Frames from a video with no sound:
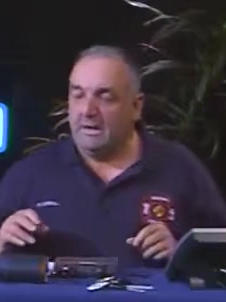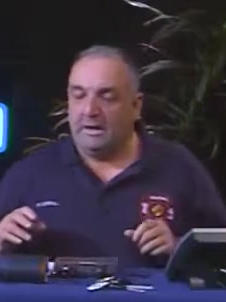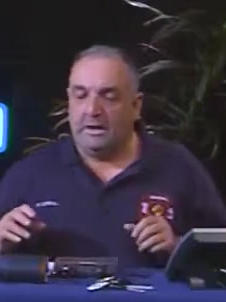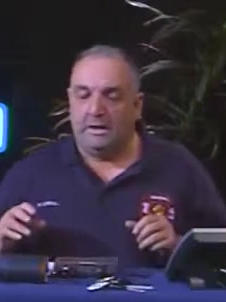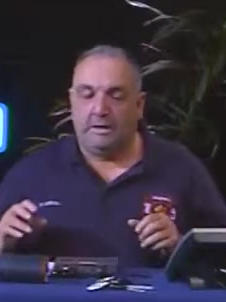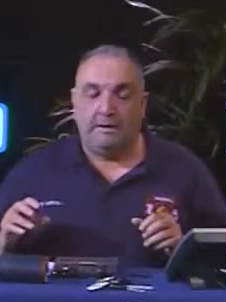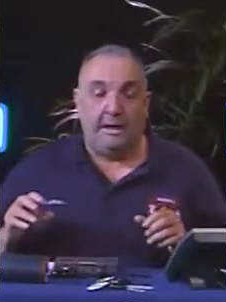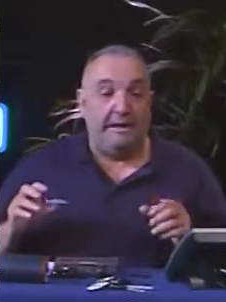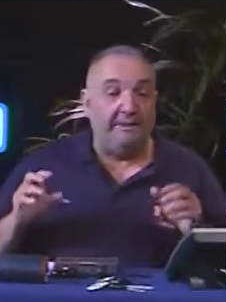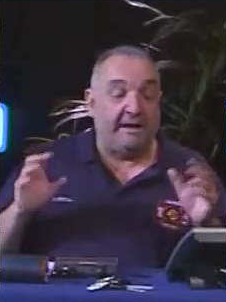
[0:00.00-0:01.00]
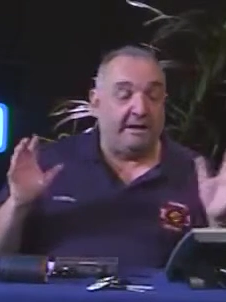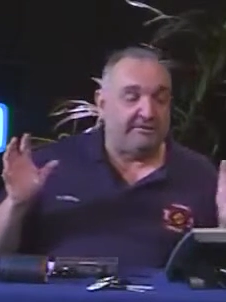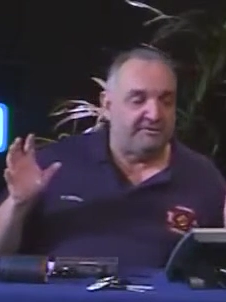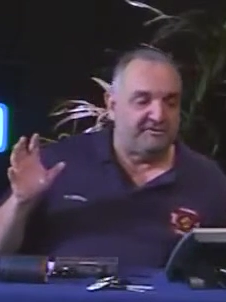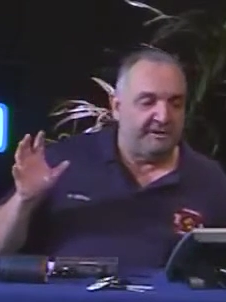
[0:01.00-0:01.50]
And they
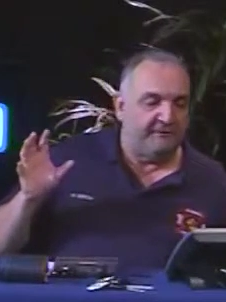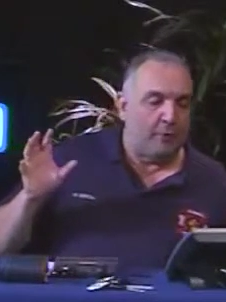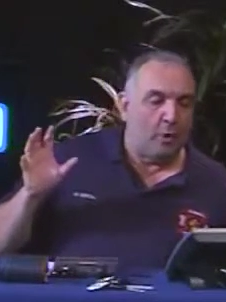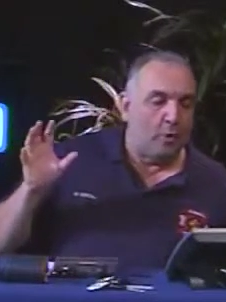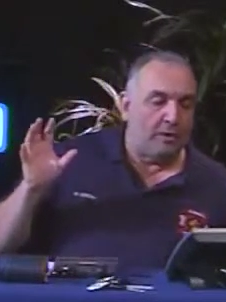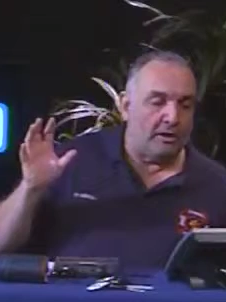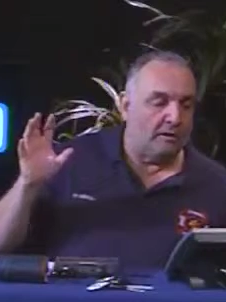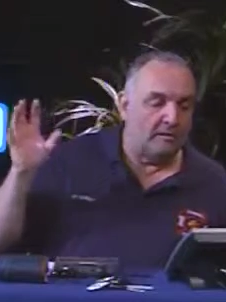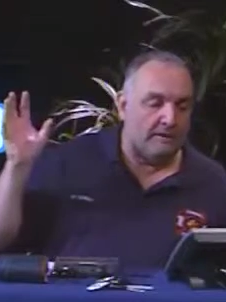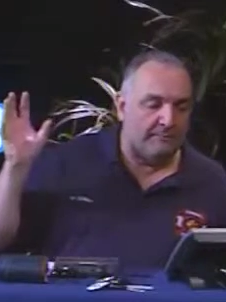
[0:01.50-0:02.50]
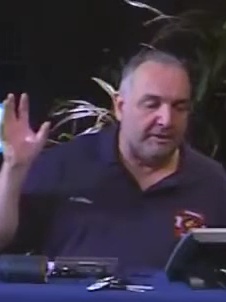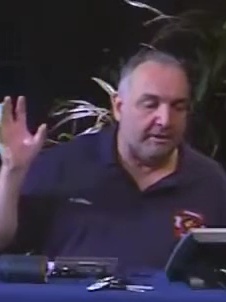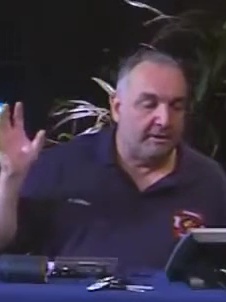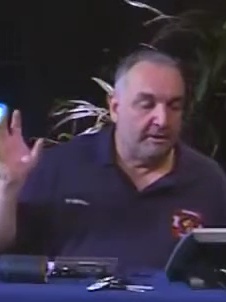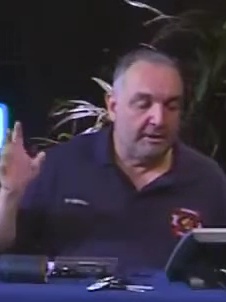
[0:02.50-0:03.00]
cut this thing for Oka,
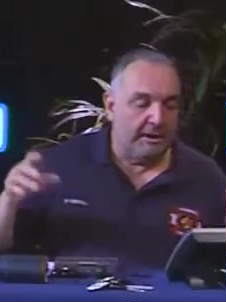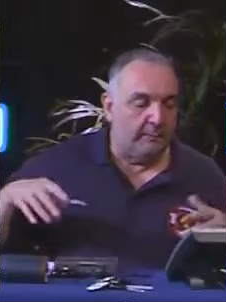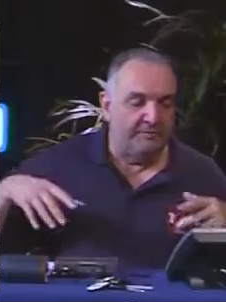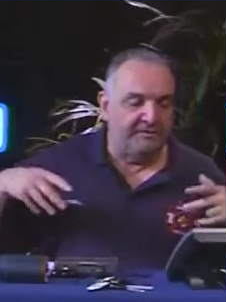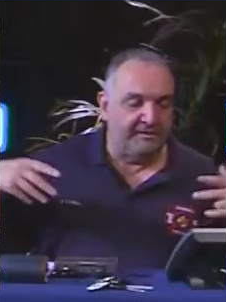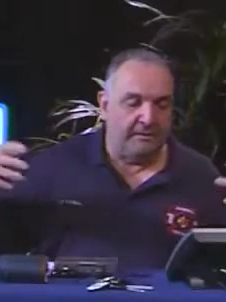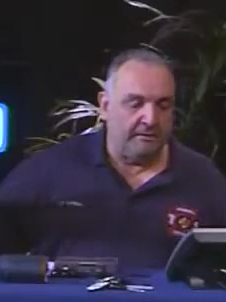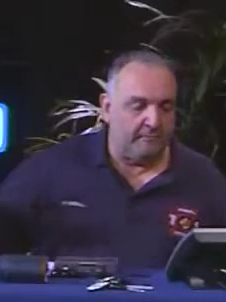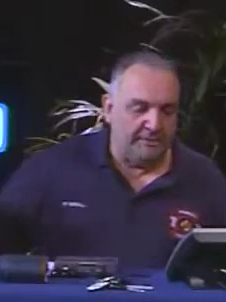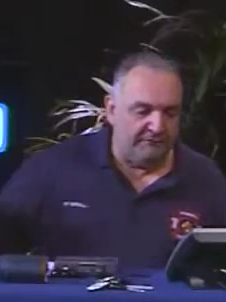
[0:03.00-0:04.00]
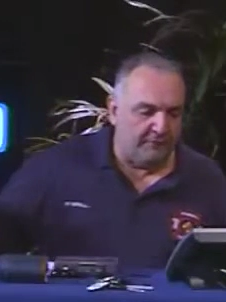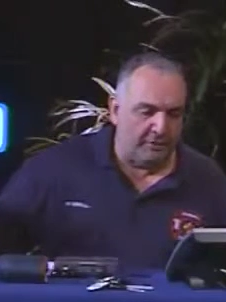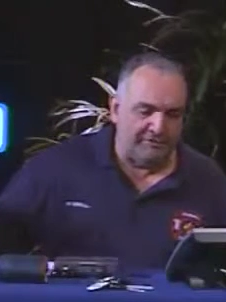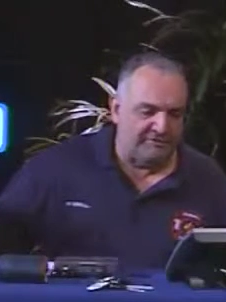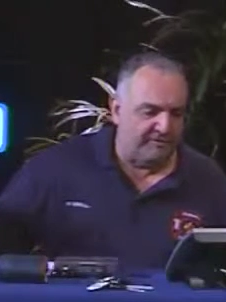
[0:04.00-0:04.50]
Columbia. And it was in the Columbia
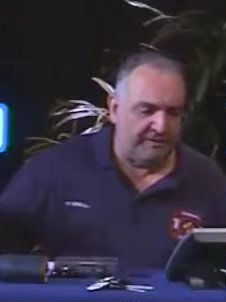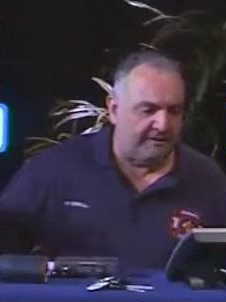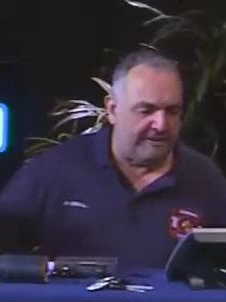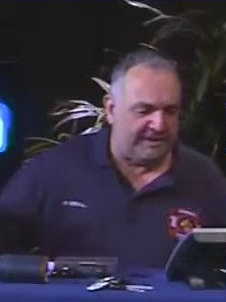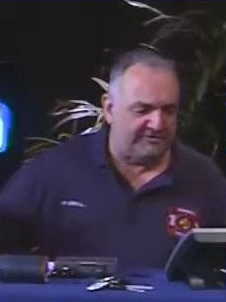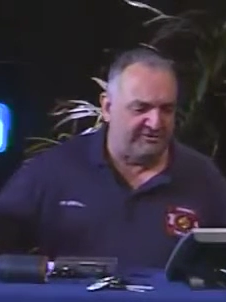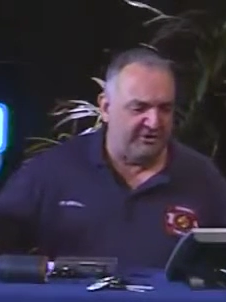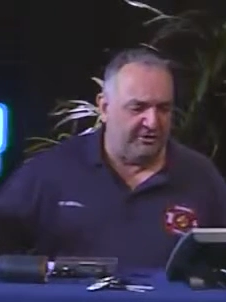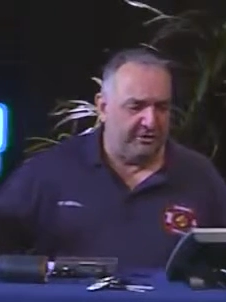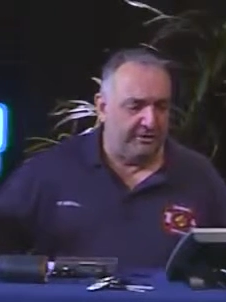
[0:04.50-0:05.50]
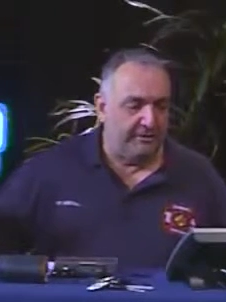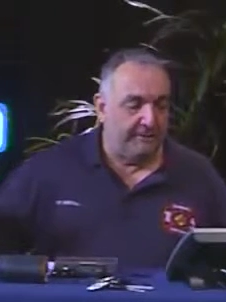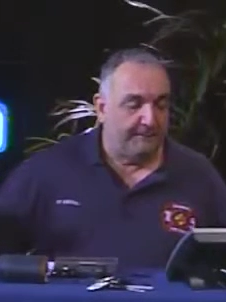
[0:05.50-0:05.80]
vaults till like last year.